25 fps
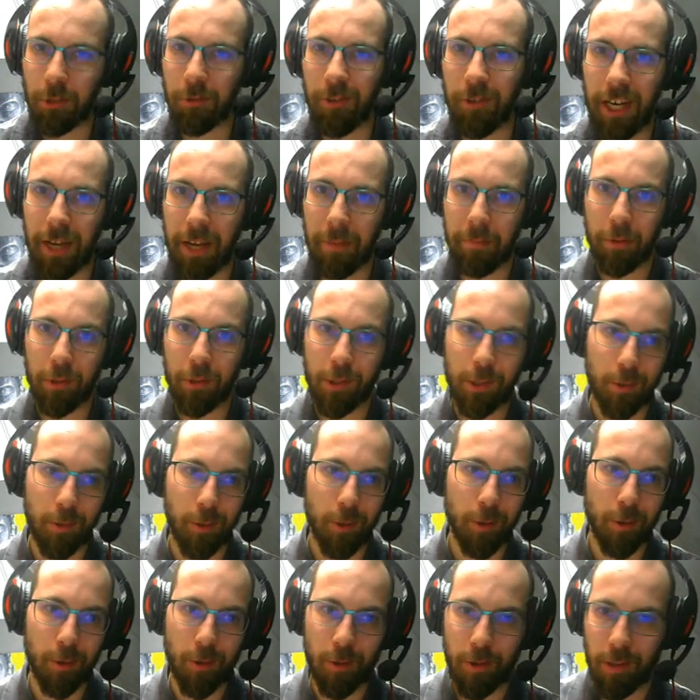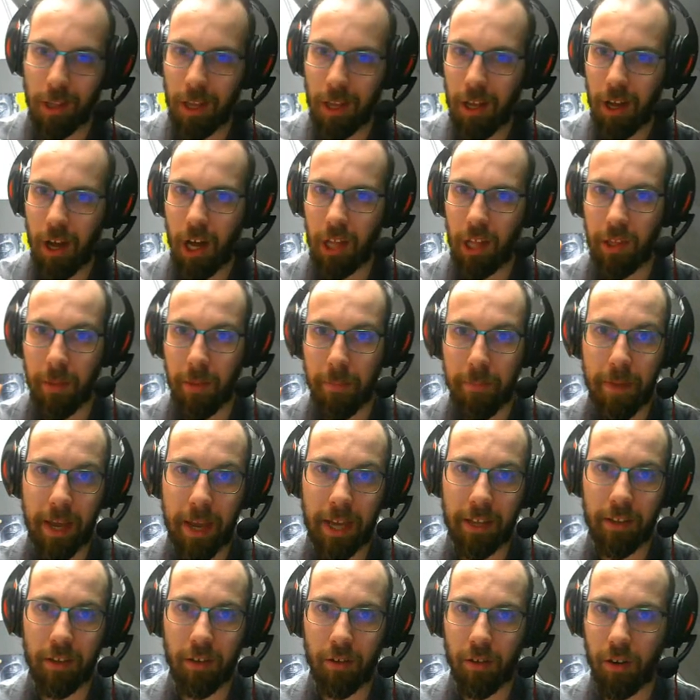That's why I put Torkoal on
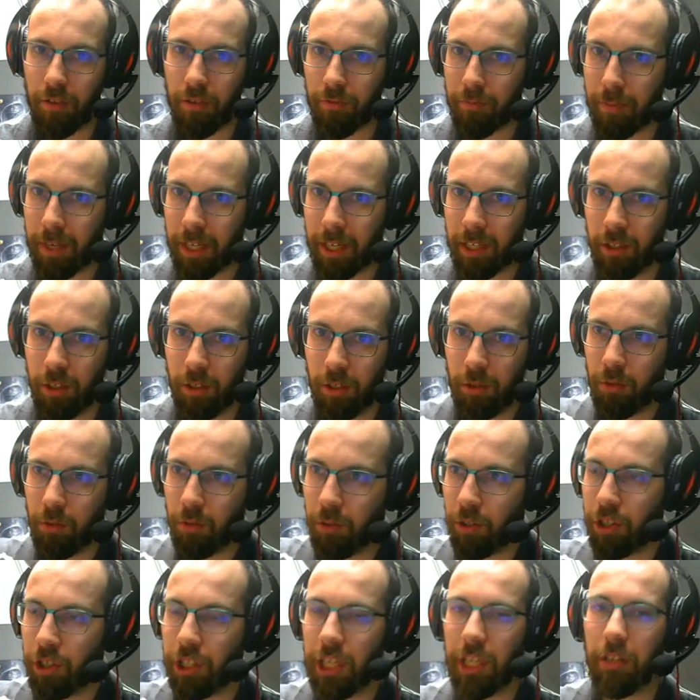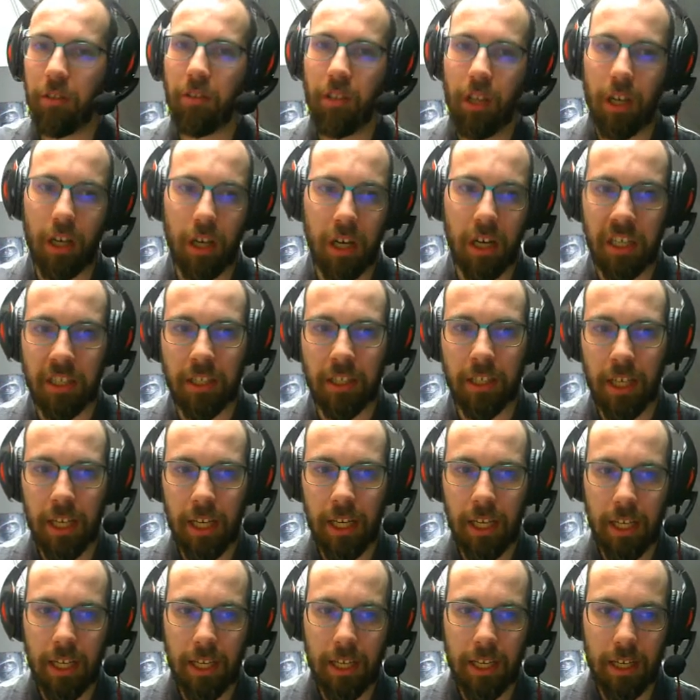the banner of my new channel
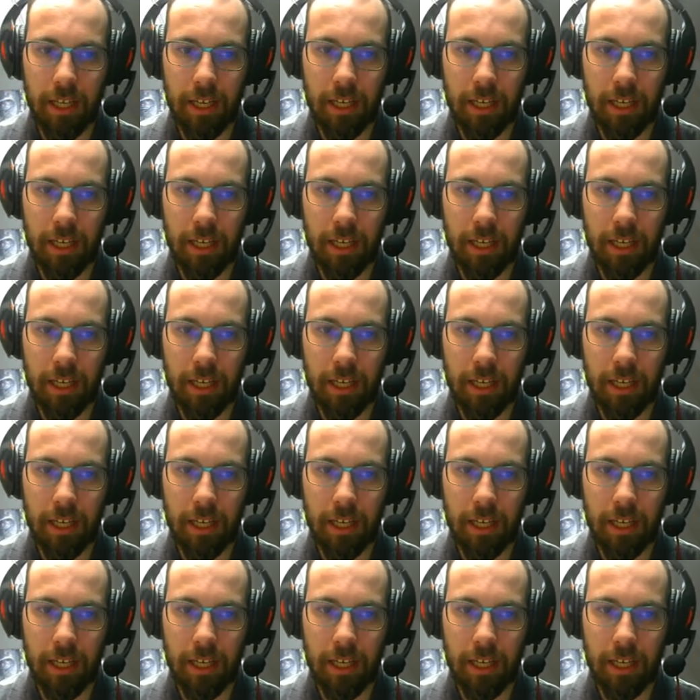art,